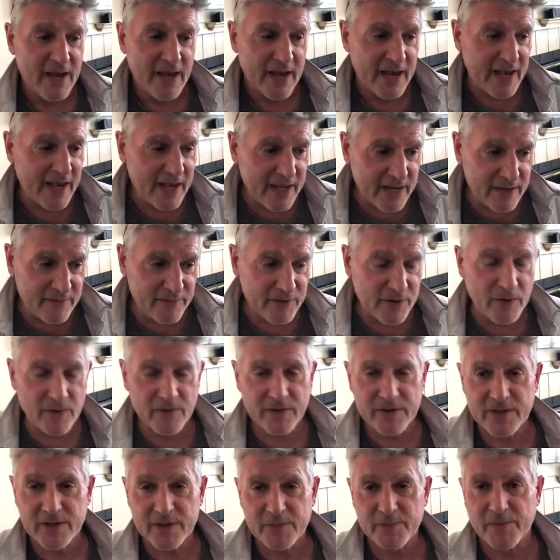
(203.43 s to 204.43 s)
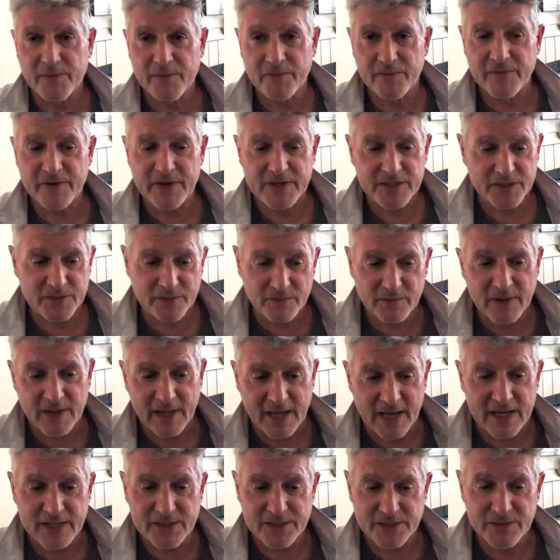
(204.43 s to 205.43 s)
and if you go into the profession, will
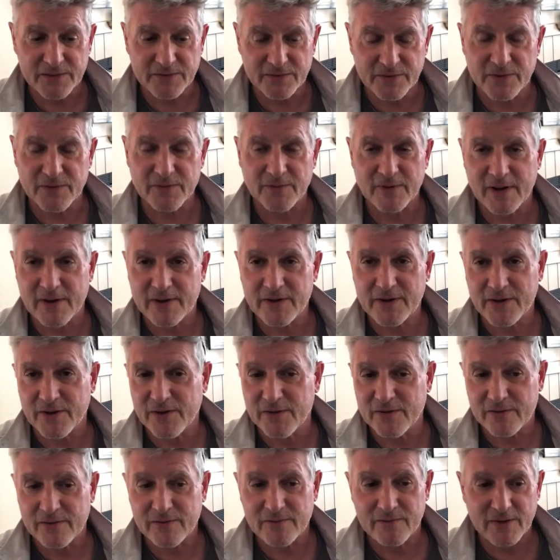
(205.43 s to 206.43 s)
last you throughout your